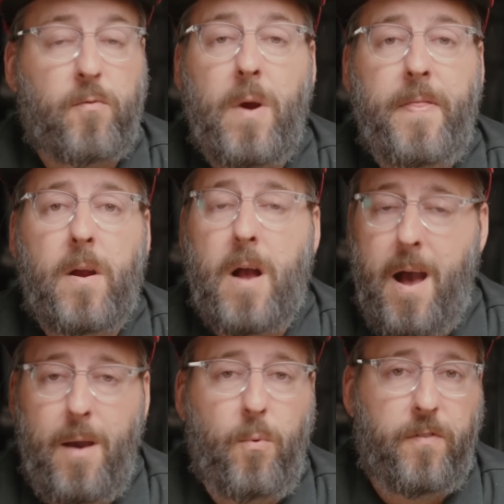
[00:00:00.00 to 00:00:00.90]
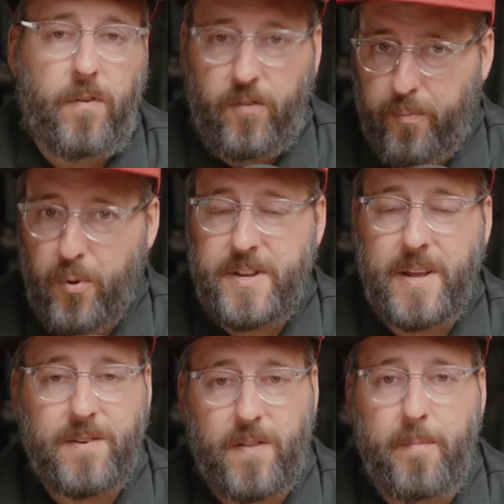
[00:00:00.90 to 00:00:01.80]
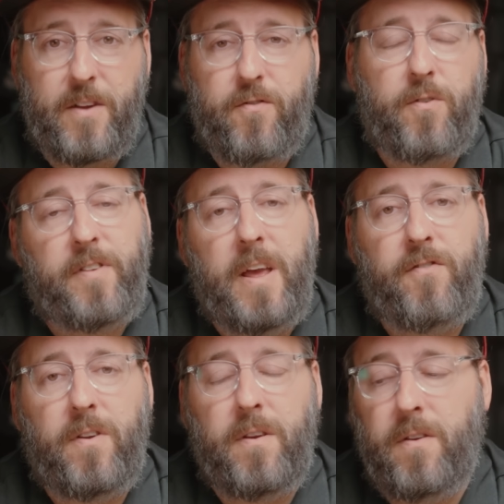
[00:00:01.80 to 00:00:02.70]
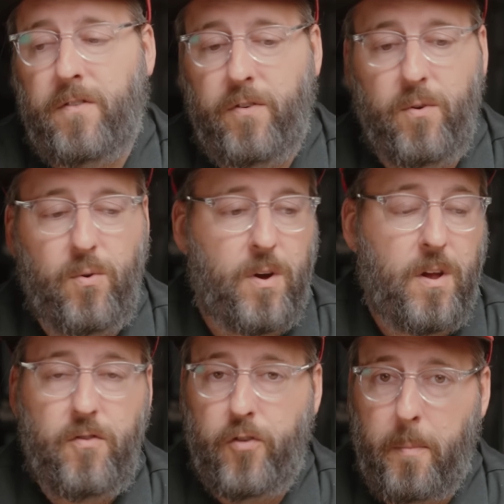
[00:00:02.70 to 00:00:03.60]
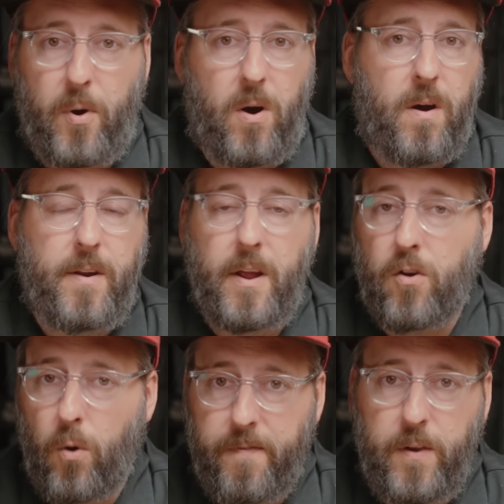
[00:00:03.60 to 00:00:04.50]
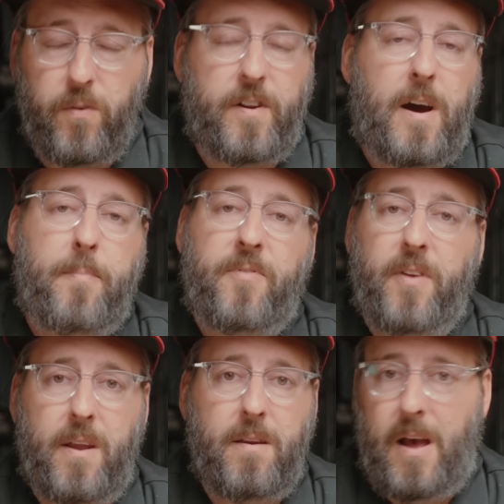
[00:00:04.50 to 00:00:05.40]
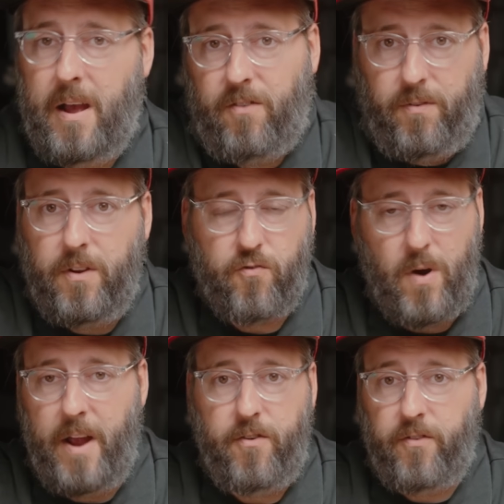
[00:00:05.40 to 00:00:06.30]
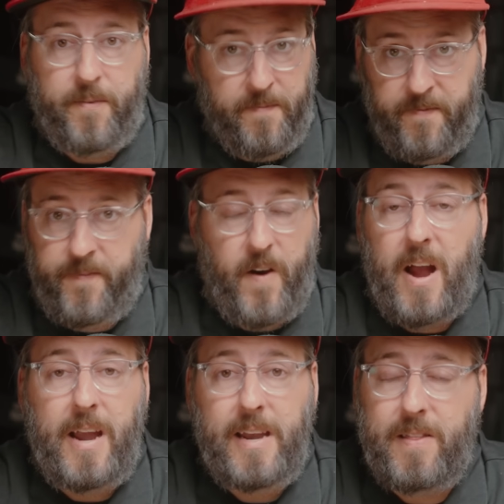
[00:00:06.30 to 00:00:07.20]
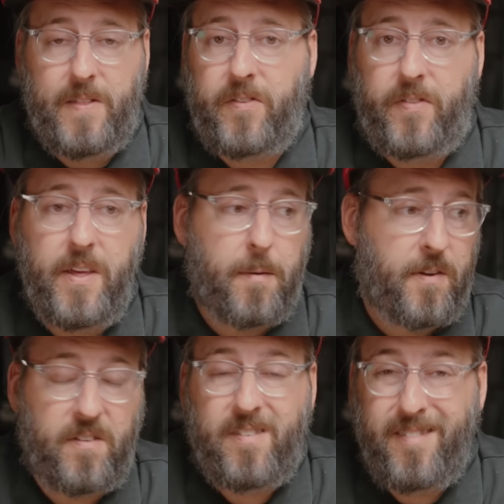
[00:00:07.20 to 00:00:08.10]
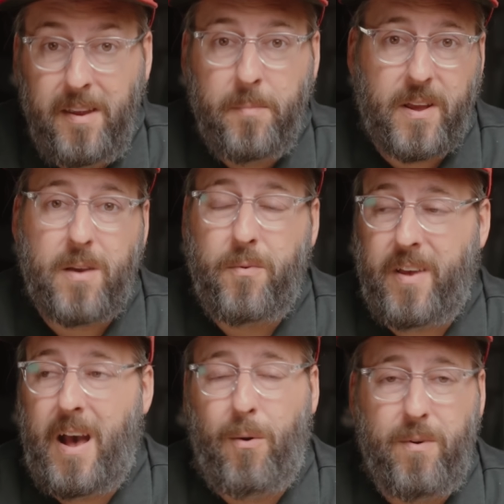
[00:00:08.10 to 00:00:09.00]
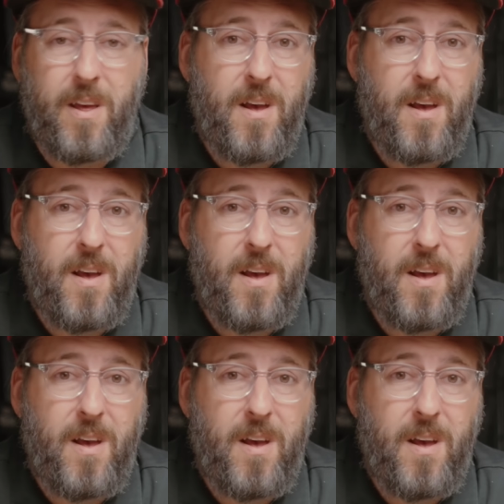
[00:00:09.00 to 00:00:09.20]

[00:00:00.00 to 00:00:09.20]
of right there, I was sprinting to the metro station to jump on and go a few stops and actually try to just find this thing, because it seemed like it was out